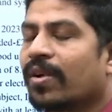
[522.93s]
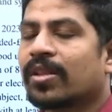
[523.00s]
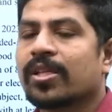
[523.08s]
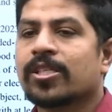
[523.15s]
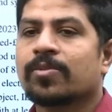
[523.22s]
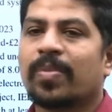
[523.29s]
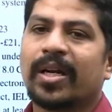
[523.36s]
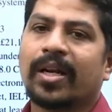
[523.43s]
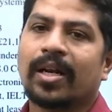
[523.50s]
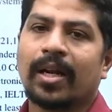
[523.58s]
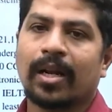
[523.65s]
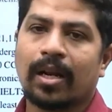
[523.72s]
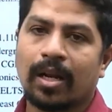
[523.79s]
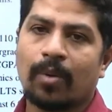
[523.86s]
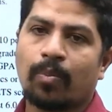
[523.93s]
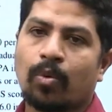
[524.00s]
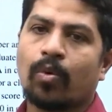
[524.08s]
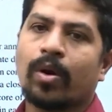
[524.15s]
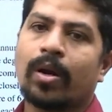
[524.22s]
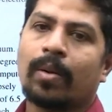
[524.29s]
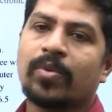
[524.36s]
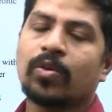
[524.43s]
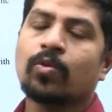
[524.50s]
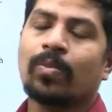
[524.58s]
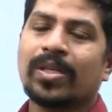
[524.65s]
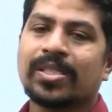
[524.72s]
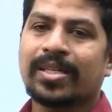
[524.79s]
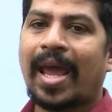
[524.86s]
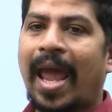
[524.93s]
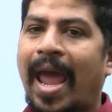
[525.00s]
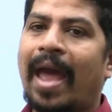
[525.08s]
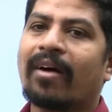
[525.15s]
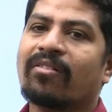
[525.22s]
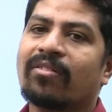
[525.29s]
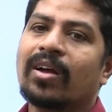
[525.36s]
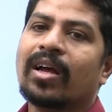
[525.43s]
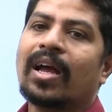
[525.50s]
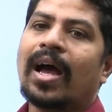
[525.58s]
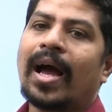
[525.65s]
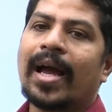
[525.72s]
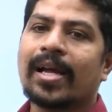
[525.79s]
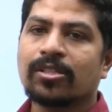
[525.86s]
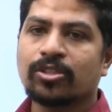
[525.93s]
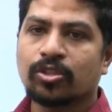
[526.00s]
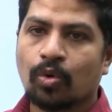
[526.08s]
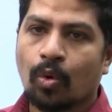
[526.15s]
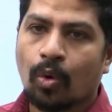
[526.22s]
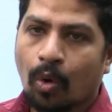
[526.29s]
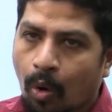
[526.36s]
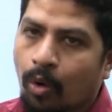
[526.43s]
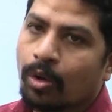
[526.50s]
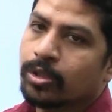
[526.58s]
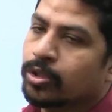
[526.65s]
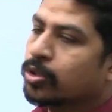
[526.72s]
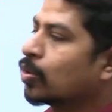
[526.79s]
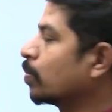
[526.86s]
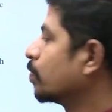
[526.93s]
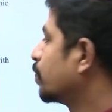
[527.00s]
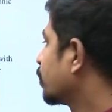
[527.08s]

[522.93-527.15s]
for this particular program, you must have I E L T S score also.